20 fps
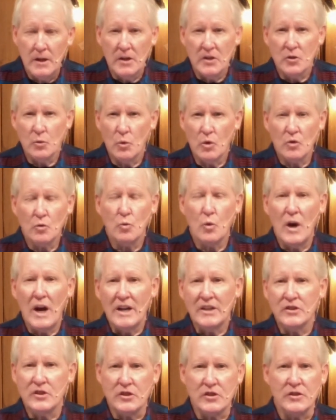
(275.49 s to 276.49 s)
The word
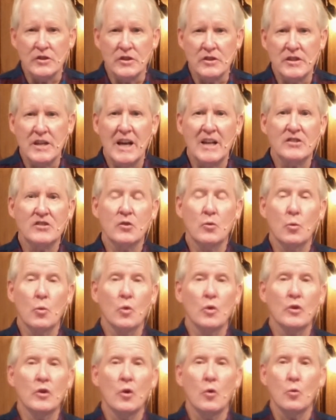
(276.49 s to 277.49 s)
righteousness has the word